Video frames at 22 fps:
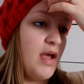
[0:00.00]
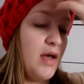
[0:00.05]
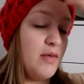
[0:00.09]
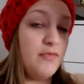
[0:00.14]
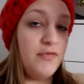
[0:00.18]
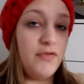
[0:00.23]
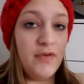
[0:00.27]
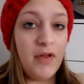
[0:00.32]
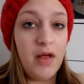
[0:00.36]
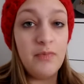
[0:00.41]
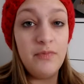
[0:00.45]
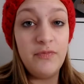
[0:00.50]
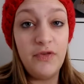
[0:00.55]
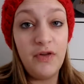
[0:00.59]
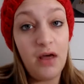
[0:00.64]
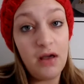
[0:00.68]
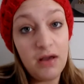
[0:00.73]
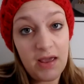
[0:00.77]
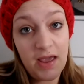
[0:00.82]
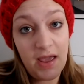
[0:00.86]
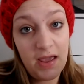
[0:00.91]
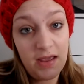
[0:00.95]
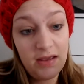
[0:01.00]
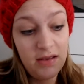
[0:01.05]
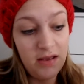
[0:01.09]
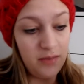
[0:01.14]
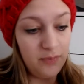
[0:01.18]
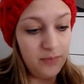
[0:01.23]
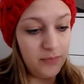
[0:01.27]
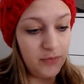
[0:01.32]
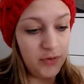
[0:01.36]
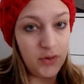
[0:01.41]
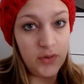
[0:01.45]
I'm, I'm vlogging,
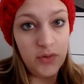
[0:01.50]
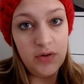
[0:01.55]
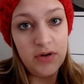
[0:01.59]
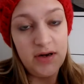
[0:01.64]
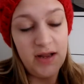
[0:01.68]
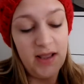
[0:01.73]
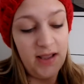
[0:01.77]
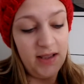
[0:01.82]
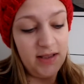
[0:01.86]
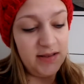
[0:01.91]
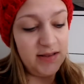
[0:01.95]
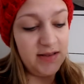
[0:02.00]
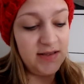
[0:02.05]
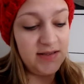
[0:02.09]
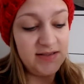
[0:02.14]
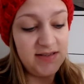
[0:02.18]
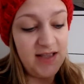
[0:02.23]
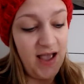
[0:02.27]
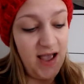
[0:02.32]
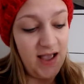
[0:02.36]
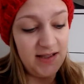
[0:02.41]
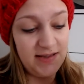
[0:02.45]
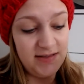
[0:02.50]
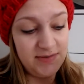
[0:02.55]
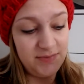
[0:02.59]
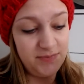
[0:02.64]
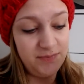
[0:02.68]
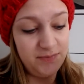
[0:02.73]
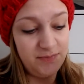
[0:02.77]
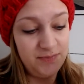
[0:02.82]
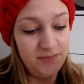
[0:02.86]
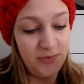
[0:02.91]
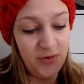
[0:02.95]
I'm recording. This cat is
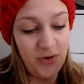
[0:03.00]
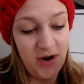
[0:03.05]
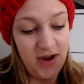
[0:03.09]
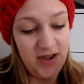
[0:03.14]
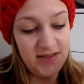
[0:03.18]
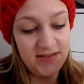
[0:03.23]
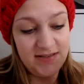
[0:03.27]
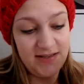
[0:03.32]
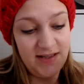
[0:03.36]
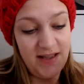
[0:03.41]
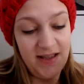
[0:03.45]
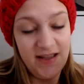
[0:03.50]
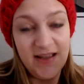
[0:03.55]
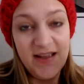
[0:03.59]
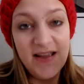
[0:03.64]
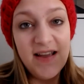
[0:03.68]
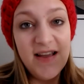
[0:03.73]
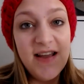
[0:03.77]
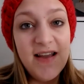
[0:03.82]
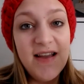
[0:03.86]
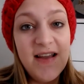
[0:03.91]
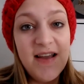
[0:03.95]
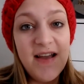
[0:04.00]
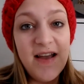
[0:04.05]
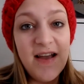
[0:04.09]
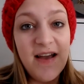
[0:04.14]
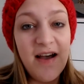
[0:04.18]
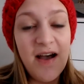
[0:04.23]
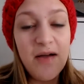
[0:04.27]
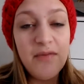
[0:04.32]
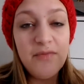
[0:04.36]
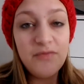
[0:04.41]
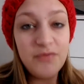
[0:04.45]
crazy.
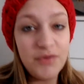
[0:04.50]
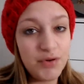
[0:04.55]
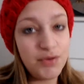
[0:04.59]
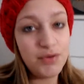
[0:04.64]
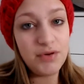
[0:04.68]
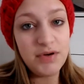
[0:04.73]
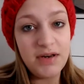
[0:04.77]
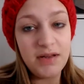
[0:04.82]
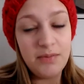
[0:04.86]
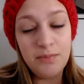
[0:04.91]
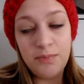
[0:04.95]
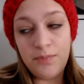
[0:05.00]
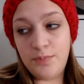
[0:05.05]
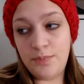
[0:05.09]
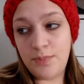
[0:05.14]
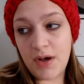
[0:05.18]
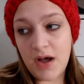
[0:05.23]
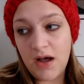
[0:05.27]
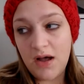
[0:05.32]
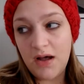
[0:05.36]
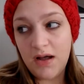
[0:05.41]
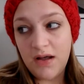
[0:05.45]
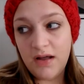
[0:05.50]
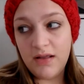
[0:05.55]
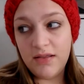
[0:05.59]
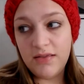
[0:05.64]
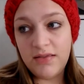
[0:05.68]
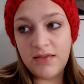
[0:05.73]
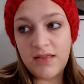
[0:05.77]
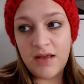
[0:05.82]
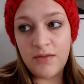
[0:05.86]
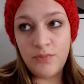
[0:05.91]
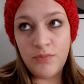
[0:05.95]
I'm recording, but
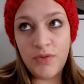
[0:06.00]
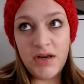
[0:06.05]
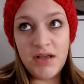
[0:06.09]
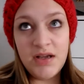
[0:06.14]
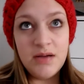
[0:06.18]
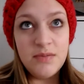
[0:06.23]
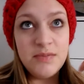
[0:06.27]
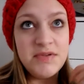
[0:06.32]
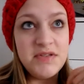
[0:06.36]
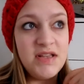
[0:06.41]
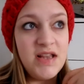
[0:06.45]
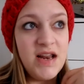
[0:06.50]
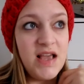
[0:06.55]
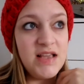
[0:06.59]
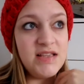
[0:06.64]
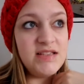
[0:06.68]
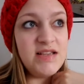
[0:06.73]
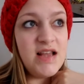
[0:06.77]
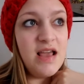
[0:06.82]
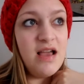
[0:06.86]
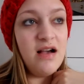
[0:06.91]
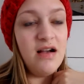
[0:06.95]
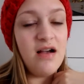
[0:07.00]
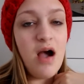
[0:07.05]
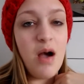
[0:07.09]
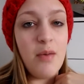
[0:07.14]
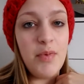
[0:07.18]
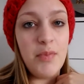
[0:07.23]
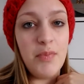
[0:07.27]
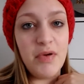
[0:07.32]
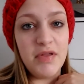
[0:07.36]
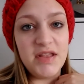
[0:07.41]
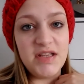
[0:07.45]
then when it comes to the next day, I
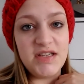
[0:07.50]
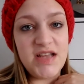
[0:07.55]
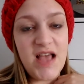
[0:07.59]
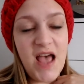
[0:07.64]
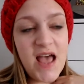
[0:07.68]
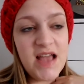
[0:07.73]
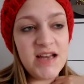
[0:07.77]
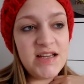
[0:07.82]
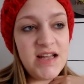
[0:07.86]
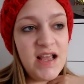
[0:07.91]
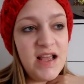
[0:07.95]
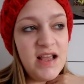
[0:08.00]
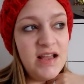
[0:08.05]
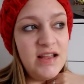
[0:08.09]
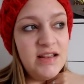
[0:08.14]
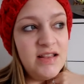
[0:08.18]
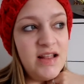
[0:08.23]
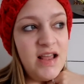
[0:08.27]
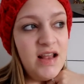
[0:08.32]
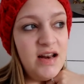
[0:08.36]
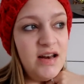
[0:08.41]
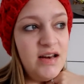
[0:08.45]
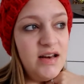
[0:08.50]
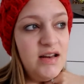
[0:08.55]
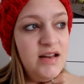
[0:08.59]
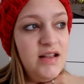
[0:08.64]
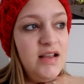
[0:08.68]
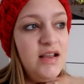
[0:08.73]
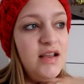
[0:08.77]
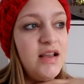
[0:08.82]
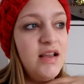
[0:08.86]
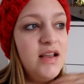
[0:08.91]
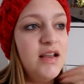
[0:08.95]
can't be bothered to edit. And then
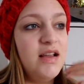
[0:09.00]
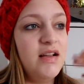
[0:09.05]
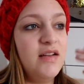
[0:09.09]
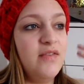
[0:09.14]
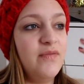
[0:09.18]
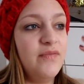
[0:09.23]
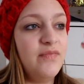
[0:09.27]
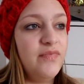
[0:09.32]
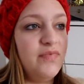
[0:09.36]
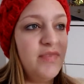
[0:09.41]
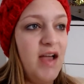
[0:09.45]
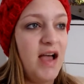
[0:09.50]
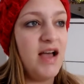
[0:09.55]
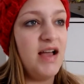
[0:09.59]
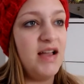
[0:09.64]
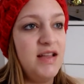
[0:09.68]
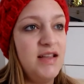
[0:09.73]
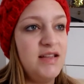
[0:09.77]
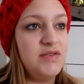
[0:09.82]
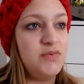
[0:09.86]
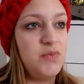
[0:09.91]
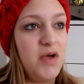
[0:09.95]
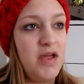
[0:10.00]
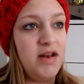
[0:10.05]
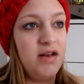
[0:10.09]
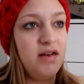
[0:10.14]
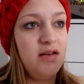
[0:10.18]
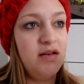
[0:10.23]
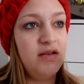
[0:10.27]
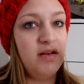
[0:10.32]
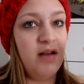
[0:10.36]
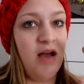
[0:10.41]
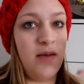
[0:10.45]
that is
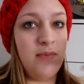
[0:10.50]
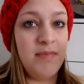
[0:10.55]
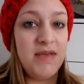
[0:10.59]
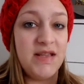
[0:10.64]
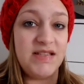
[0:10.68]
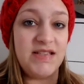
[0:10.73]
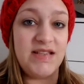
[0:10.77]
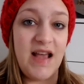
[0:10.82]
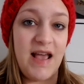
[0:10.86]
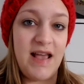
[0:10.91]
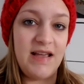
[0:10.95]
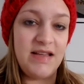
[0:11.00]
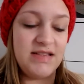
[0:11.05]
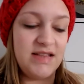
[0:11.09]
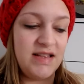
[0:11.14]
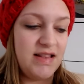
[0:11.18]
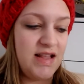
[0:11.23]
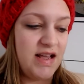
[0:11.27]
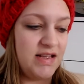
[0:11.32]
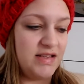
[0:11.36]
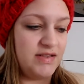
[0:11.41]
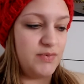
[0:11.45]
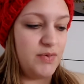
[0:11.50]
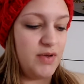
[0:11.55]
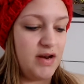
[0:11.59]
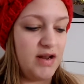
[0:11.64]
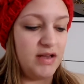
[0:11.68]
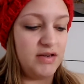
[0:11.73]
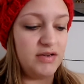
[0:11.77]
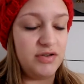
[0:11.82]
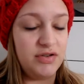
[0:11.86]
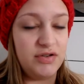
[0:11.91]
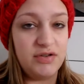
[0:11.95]
when I miss days and that is
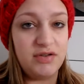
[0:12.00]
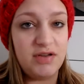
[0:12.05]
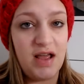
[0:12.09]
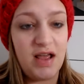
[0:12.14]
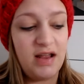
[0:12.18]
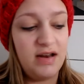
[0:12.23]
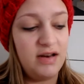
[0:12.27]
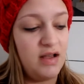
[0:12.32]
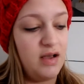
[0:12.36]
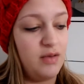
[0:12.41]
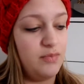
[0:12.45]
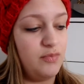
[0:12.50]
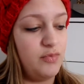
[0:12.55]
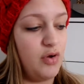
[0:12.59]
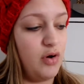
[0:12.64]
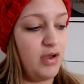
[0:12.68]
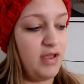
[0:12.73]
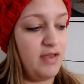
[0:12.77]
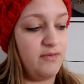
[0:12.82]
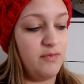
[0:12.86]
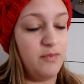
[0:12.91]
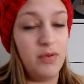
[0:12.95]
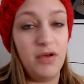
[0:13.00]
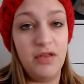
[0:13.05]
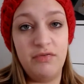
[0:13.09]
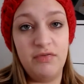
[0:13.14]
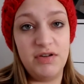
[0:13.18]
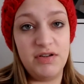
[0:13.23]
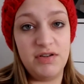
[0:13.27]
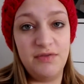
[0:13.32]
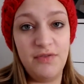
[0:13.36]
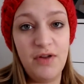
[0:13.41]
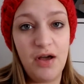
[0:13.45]
when I just end up not even
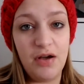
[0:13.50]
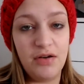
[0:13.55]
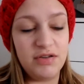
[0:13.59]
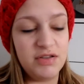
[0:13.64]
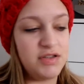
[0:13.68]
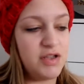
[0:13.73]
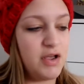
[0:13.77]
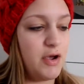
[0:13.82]
bothering to vlog.